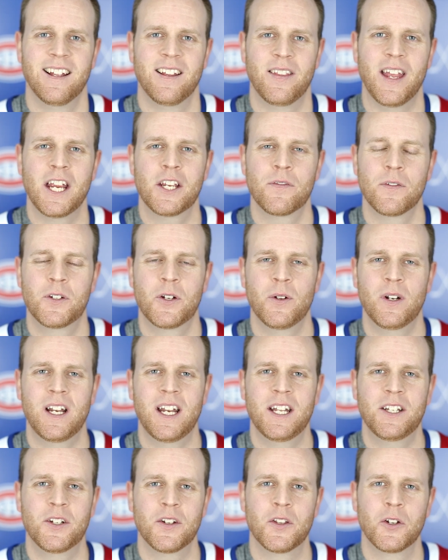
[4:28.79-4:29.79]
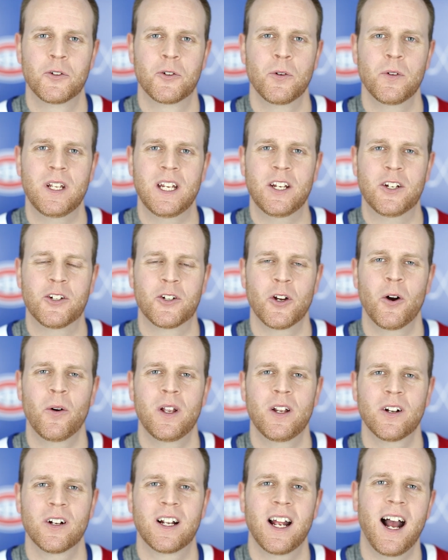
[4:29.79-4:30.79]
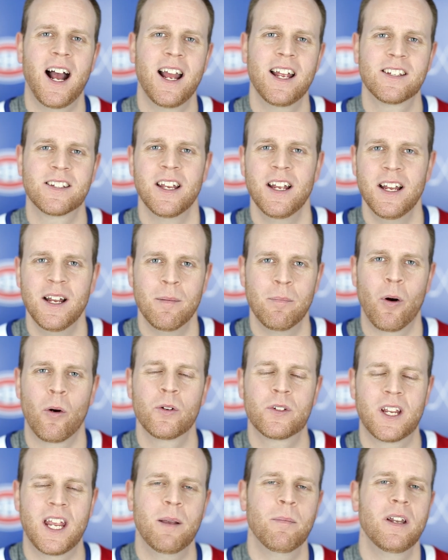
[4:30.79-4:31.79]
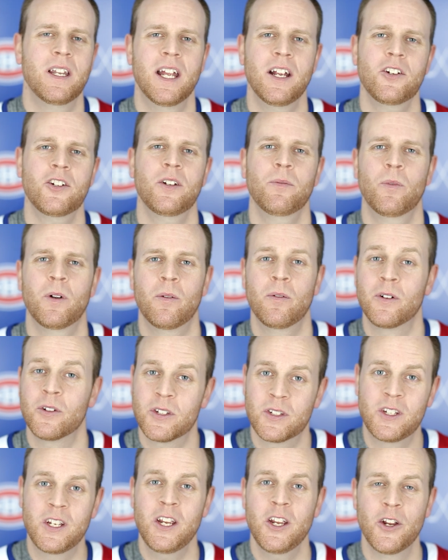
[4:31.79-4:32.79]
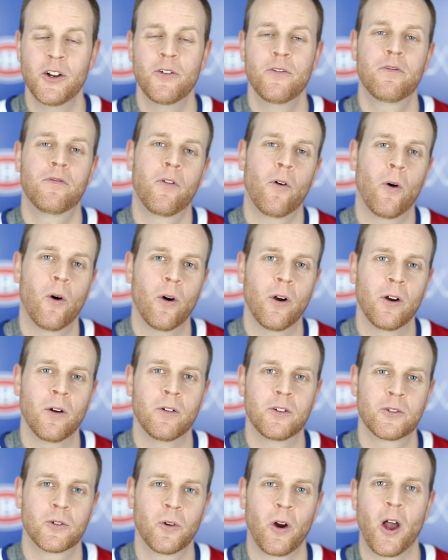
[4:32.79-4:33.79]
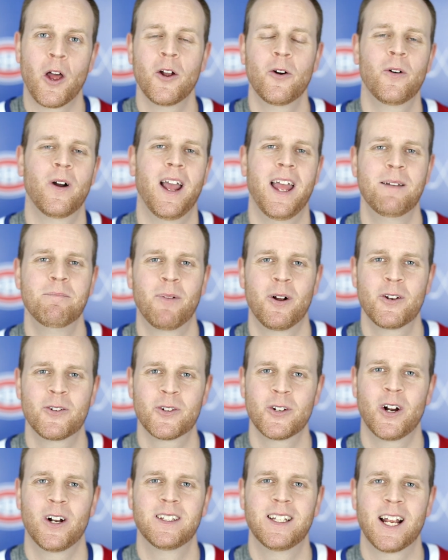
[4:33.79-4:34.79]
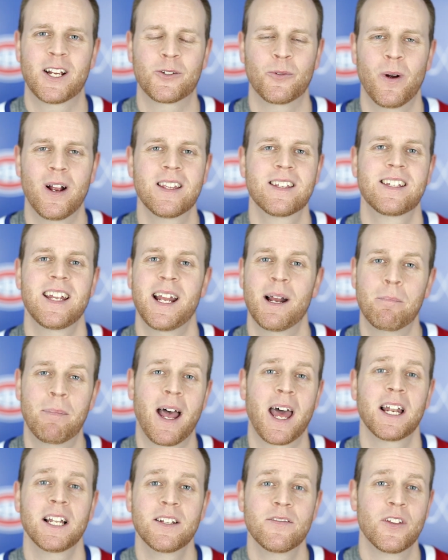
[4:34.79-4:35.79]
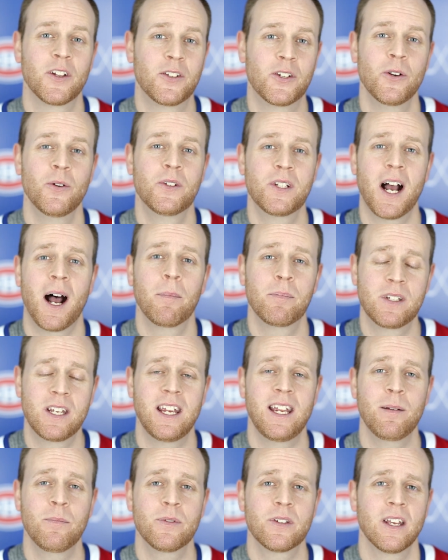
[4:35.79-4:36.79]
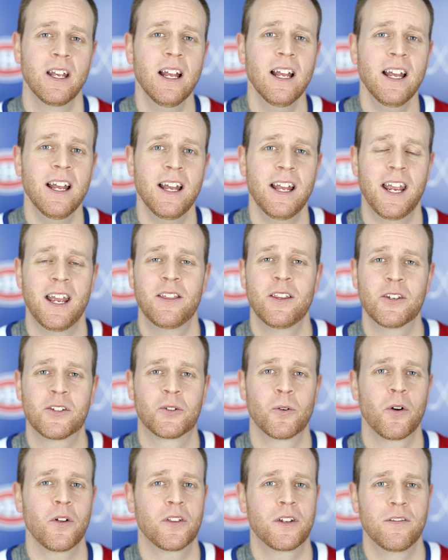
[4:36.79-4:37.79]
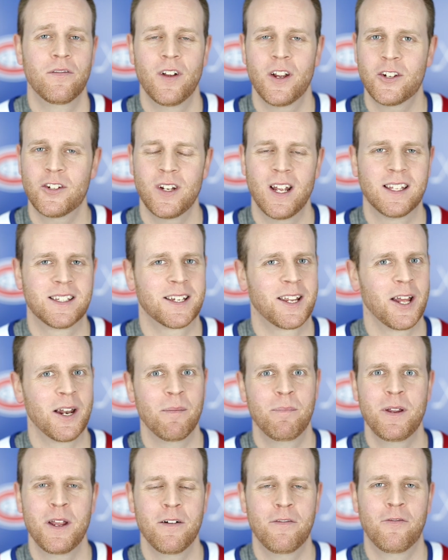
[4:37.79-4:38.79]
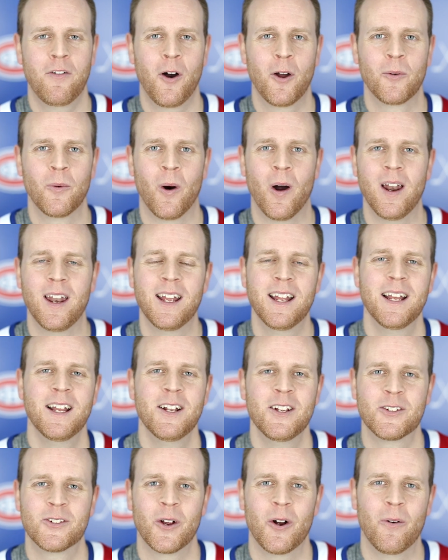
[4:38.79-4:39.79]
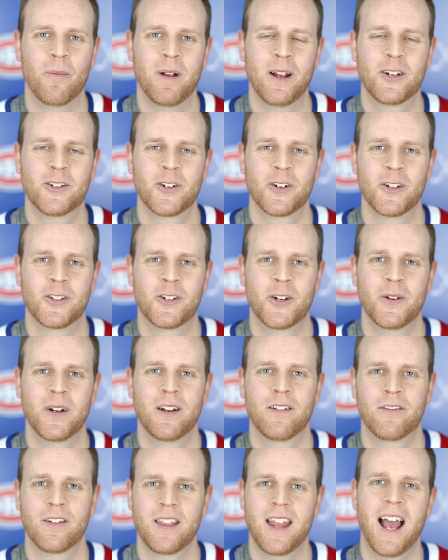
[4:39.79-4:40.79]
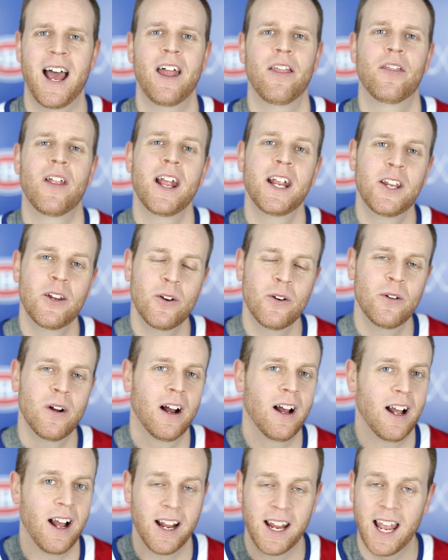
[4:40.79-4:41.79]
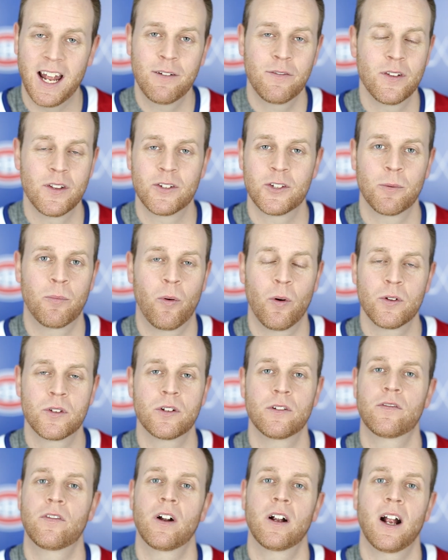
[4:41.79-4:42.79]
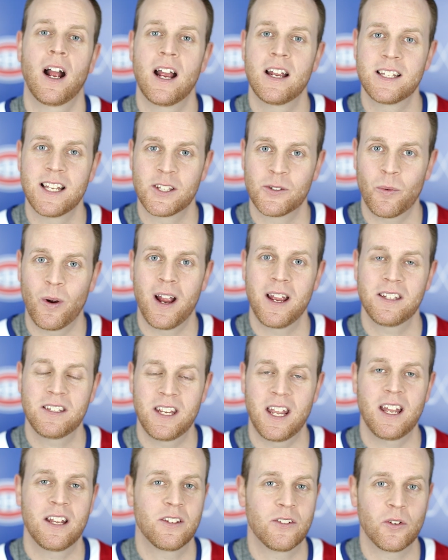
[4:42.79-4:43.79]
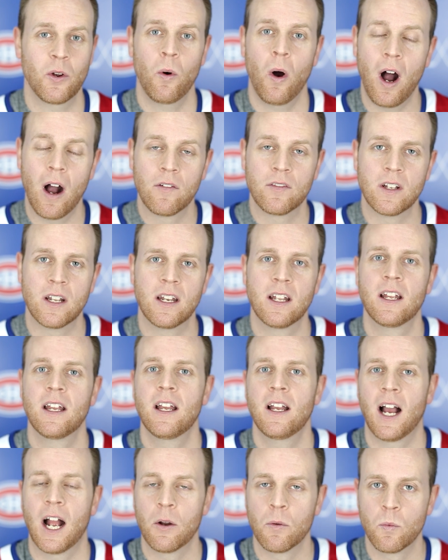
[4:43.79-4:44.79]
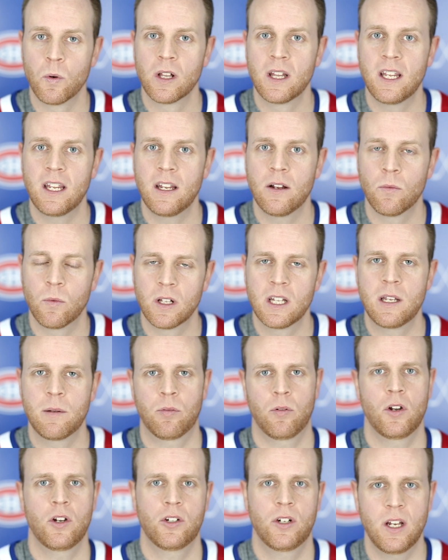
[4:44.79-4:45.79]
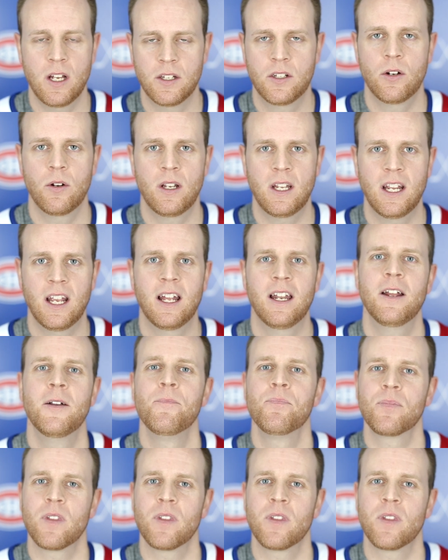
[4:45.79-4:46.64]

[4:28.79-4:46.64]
Thanks for tuning in to the Drew Deek Show here, guys. Post-game edition, we will see you for Toronto and Montreal next Wednesday, a battle of the two top teams in this North Division. It's going to be a fun one, so make sure to tune in for that. Thank you again for the support so far, guys. That's why I say it so often. I really, really appreciate you tuning in.